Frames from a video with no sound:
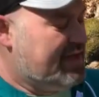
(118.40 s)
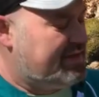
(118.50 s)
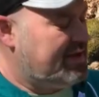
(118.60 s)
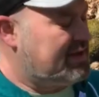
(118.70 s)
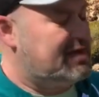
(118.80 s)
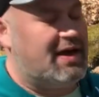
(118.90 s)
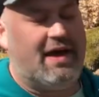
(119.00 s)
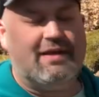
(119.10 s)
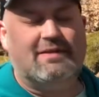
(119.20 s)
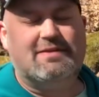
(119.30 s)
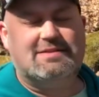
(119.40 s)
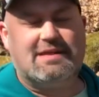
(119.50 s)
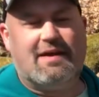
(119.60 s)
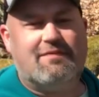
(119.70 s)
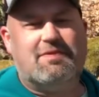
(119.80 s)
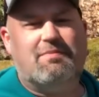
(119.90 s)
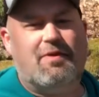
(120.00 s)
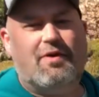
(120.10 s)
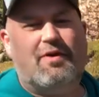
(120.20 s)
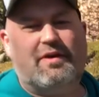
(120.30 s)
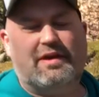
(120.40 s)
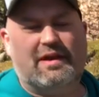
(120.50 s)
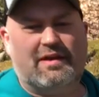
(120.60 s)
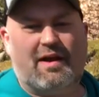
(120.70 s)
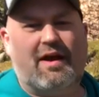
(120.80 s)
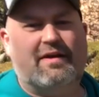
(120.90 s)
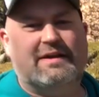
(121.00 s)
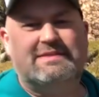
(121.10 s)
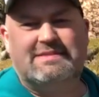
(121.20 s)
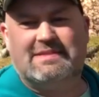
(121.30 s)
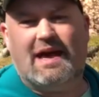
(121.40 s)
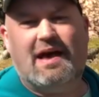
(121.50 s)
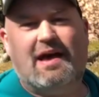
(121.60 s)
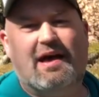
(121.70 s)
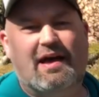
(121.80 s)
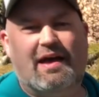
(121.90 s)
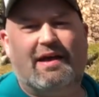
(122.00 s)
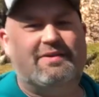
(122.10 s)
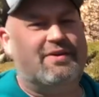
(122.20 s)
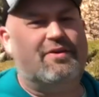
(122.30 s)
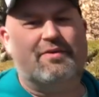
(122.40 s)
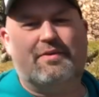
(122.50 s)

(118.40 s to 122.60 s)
The colors of the morning are inside your